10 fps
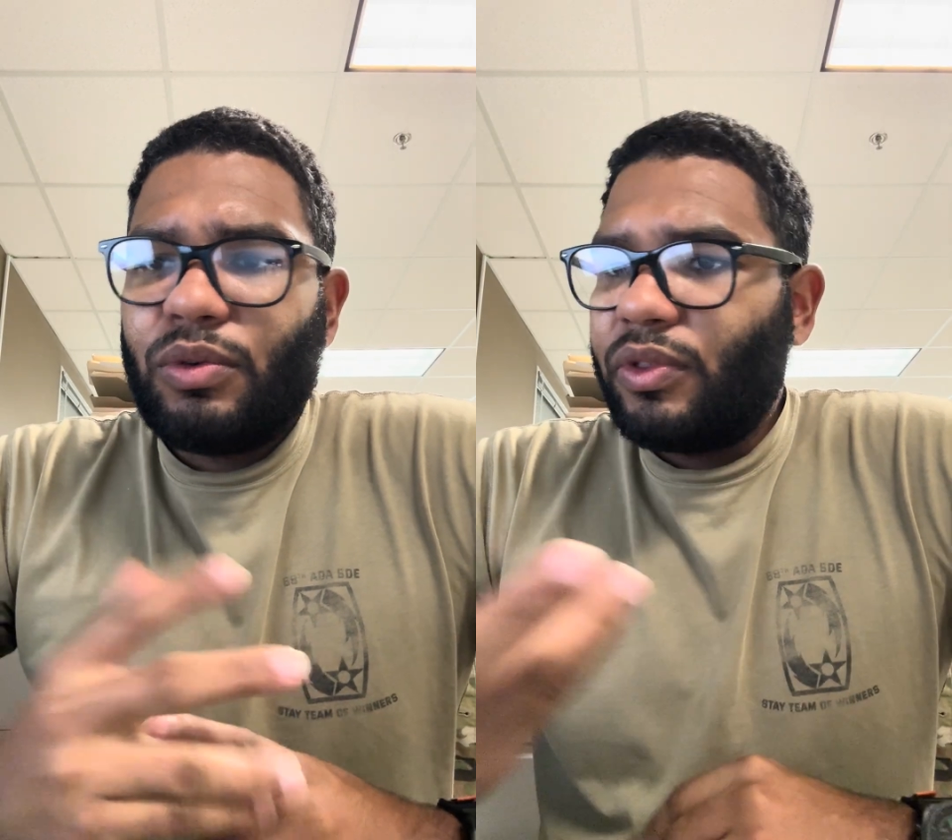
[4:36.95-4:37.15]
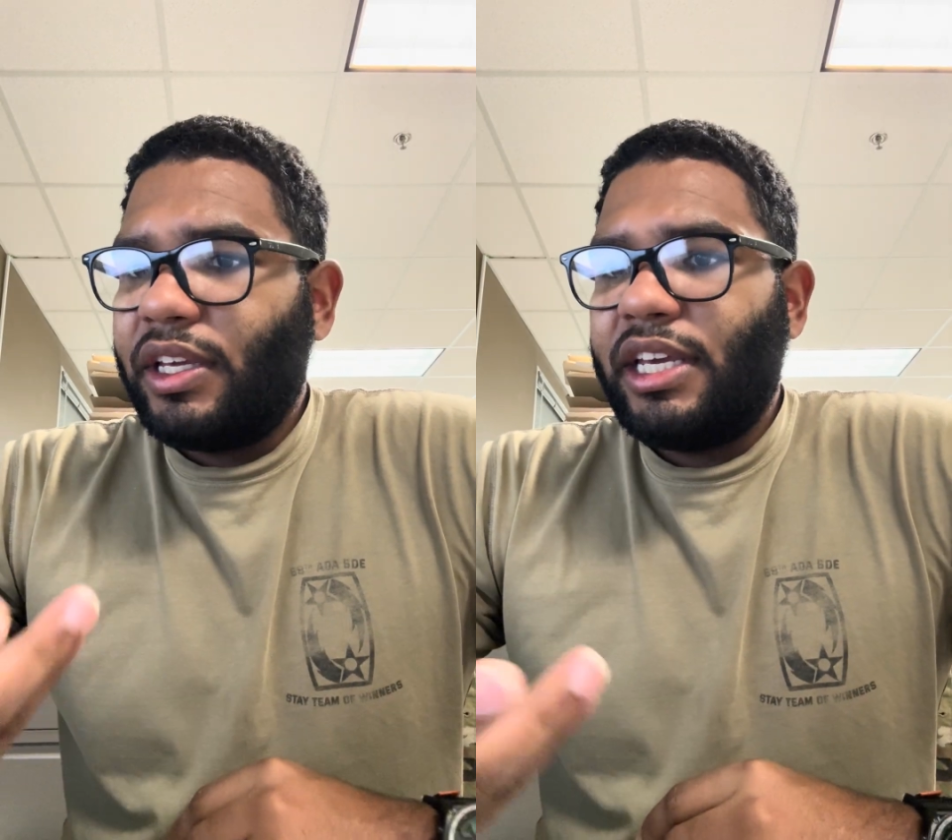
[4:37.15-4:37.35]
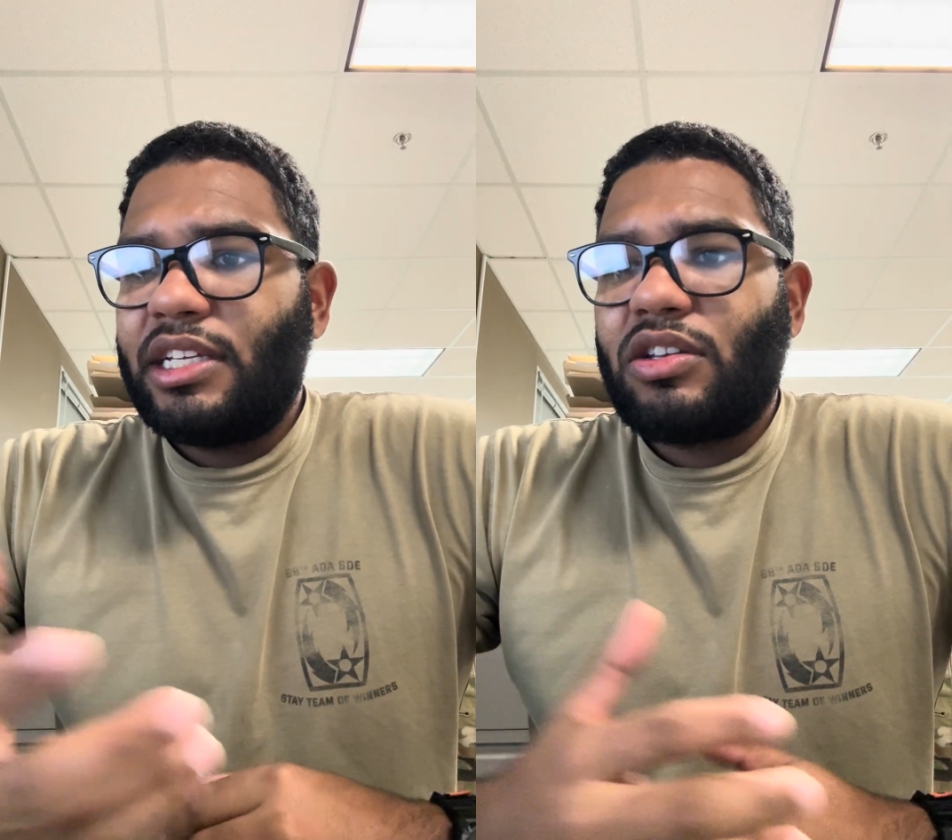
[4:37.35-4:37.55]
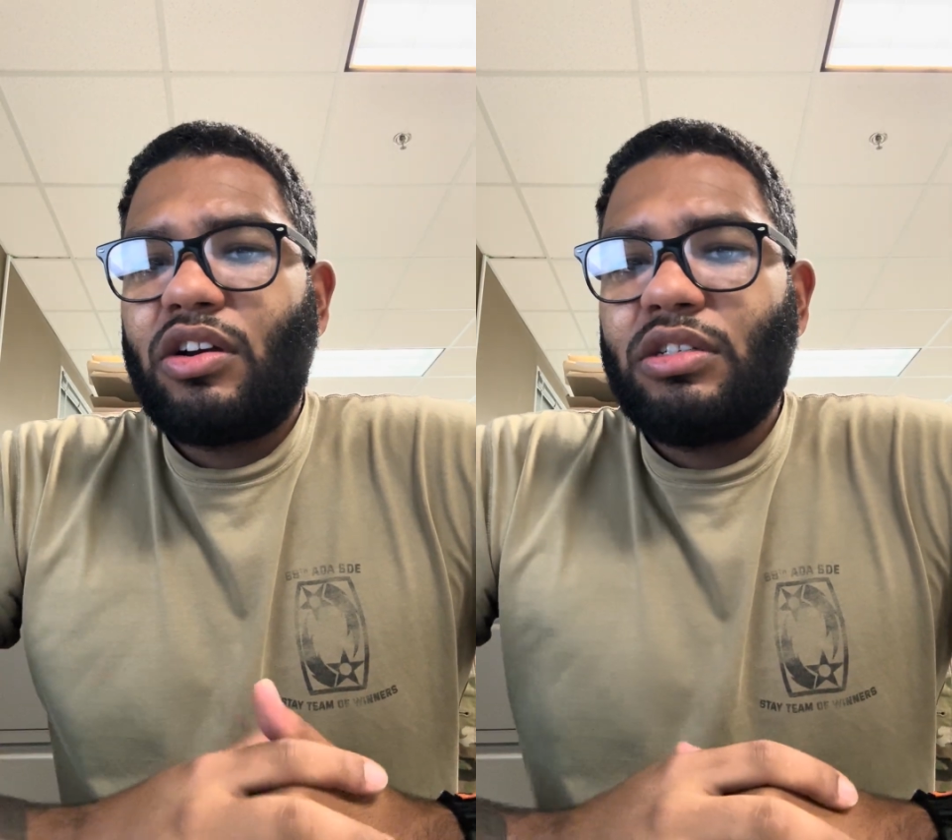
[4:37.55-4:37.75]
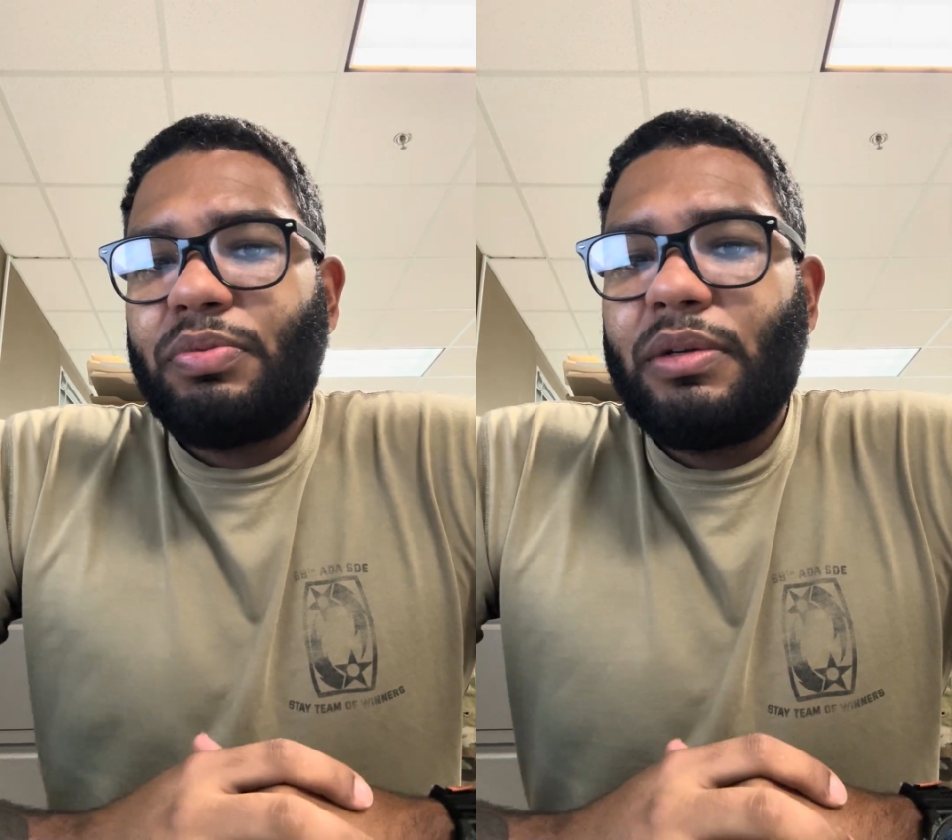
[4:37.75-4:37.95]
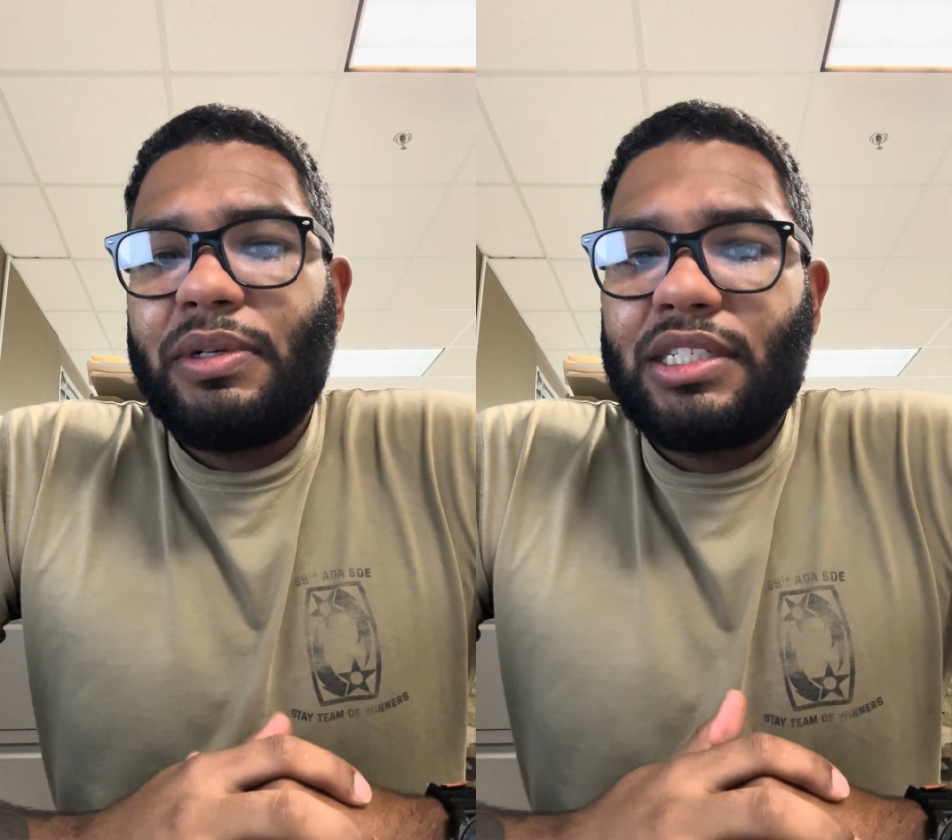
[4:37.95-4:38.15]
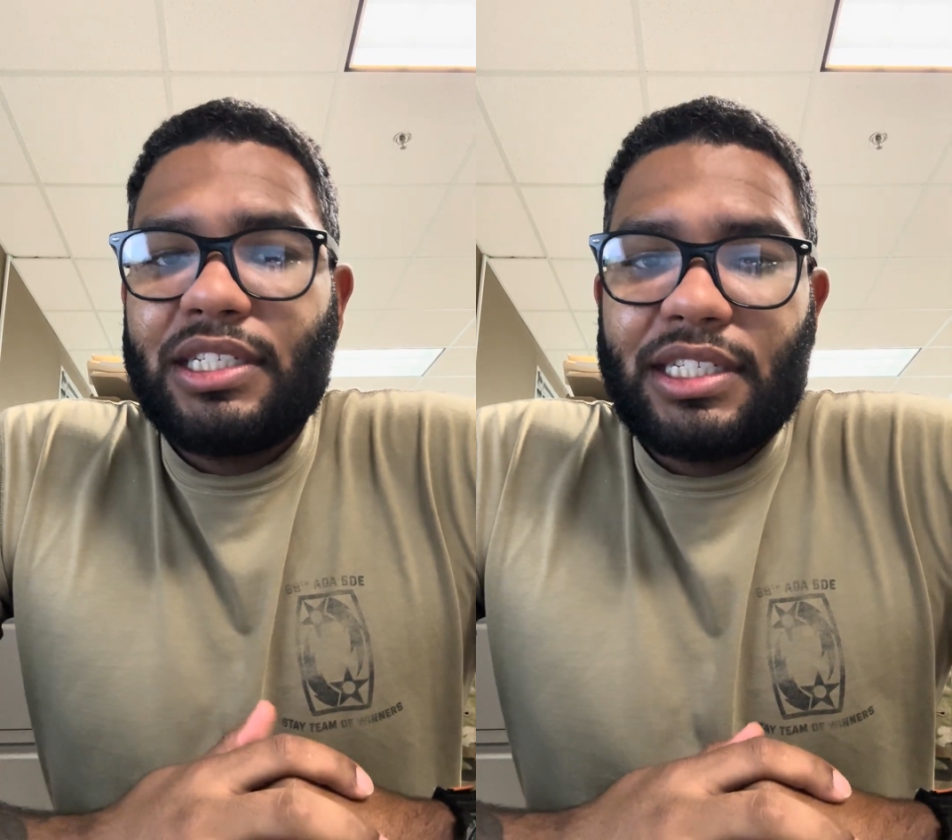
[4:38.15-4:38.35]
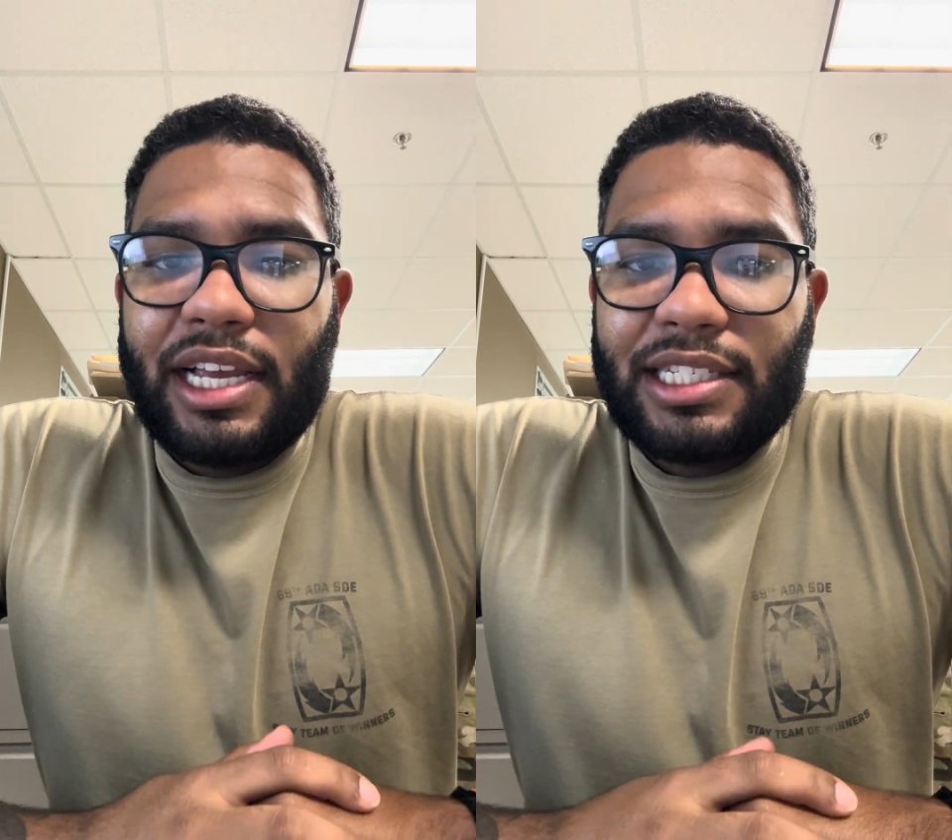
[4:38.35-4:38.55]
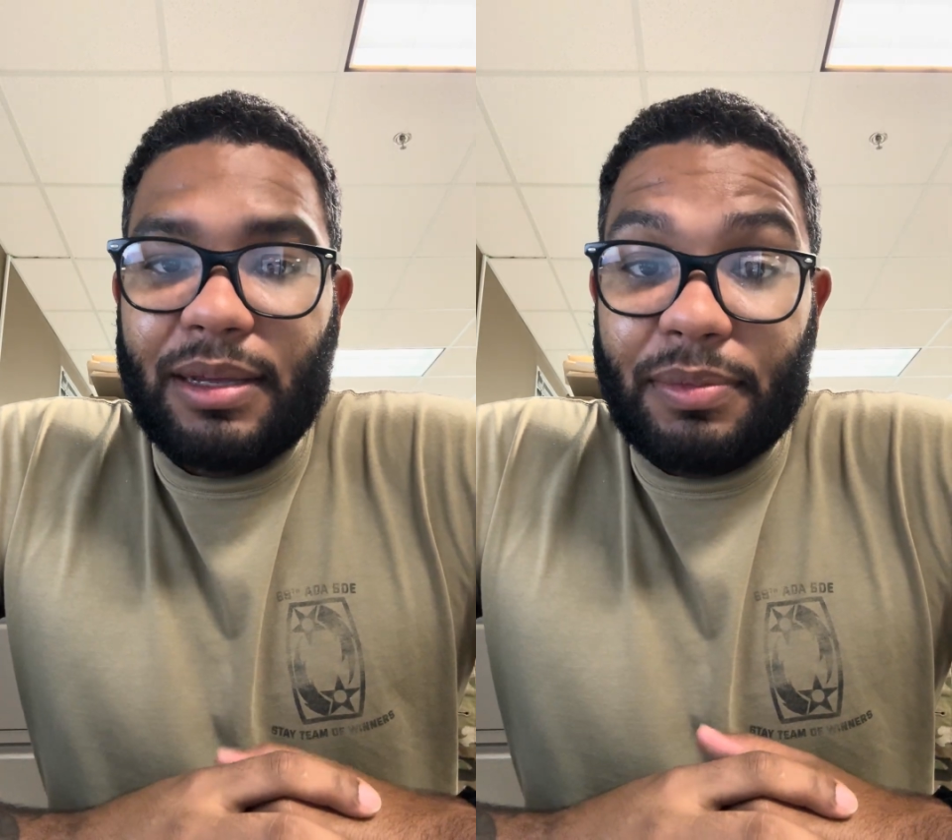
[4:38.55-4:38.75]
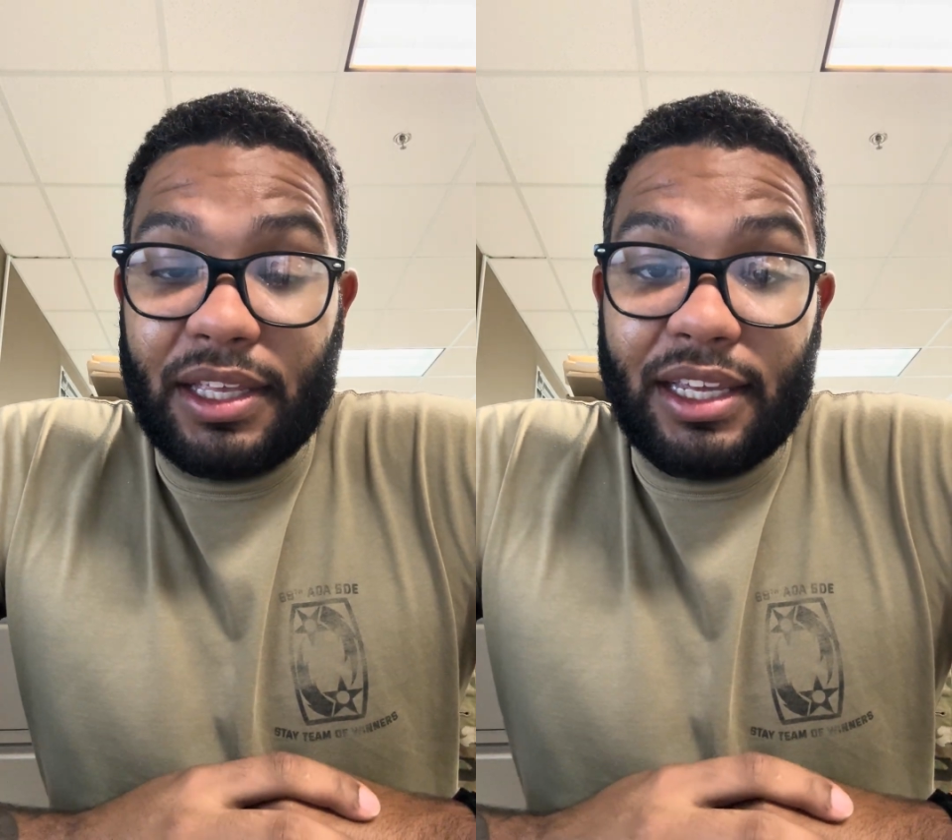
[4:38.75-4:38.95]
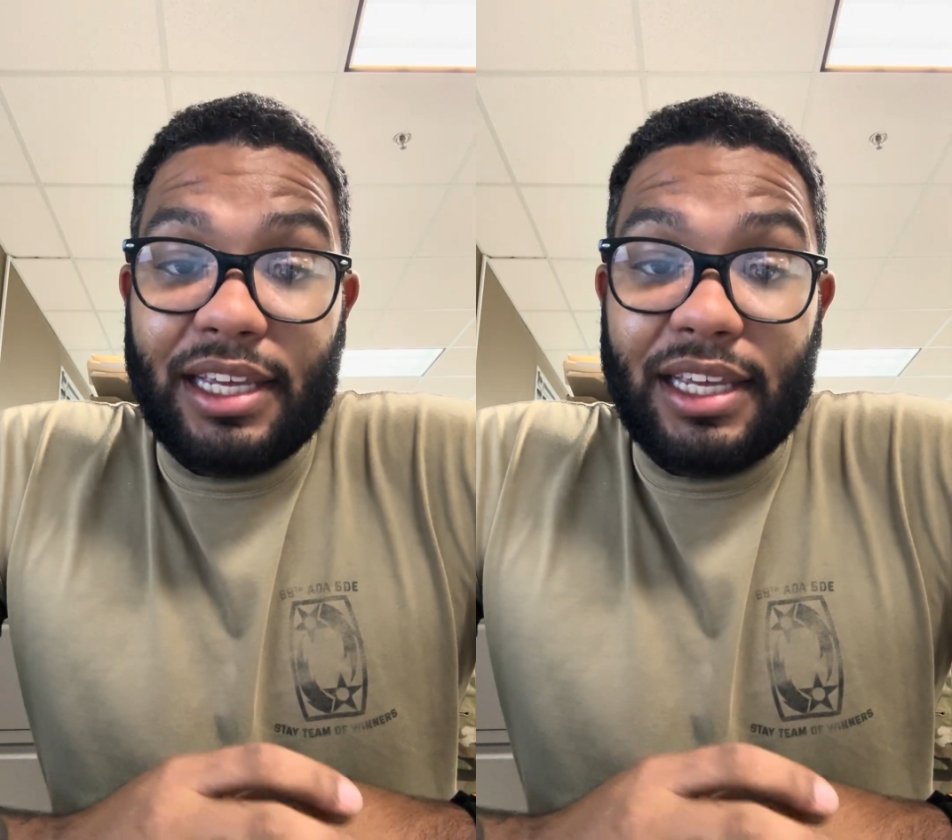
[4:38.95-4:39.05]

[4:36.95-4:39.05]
Well, the ESR is pretty much the exact same thing,